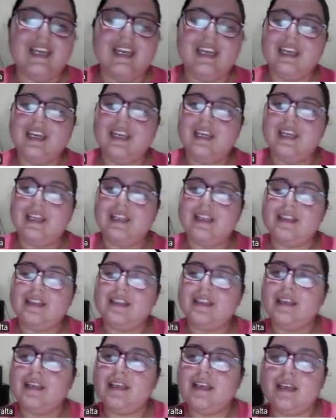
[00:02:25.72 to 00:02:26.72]

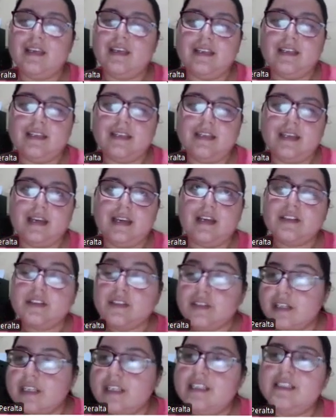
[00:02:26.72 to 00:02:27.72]
And
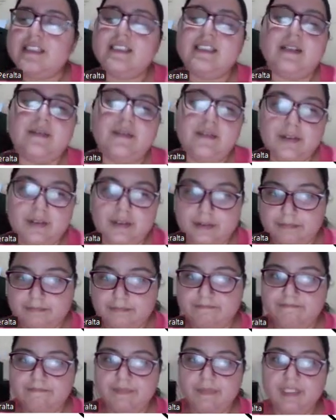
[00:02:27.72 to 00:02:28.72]
actually it's
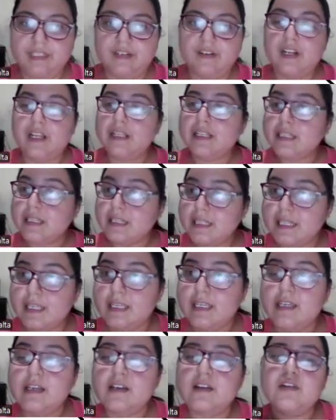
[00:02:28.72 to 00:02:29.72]

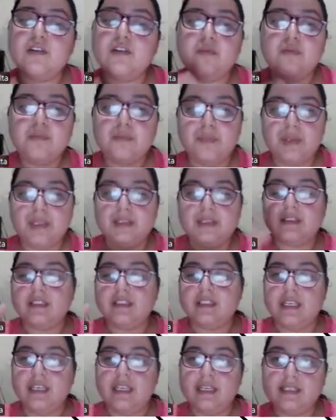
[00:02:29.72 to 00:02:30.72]
directly copying
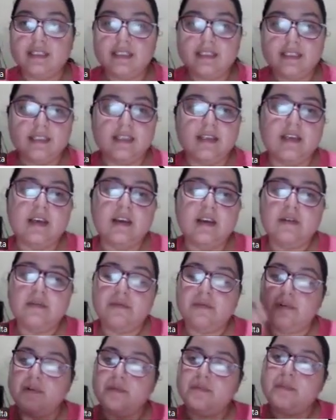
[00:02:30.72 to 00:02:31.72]
text
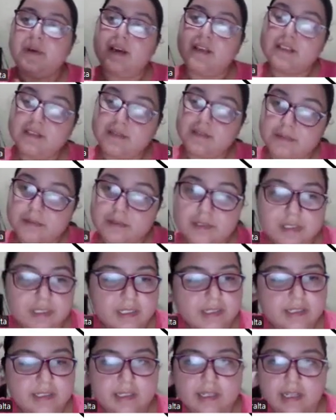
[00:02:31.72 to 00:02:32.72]
from a source,
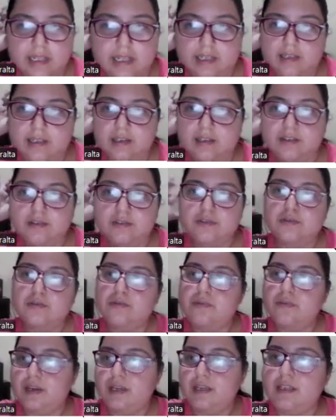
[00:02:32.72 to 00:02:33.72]
like you
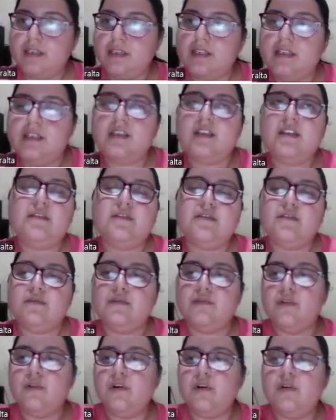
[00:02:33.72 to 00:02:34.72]
find it,
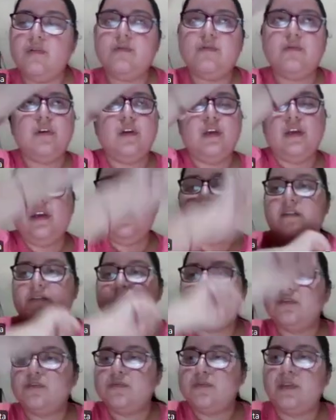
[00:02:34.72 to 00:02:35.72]
you go,
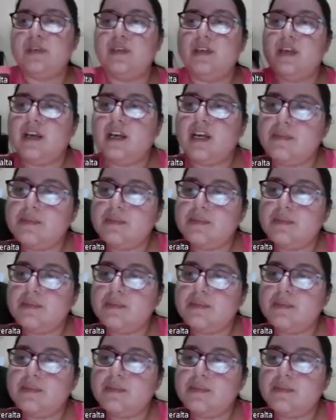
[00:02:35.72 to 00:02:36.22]
just make a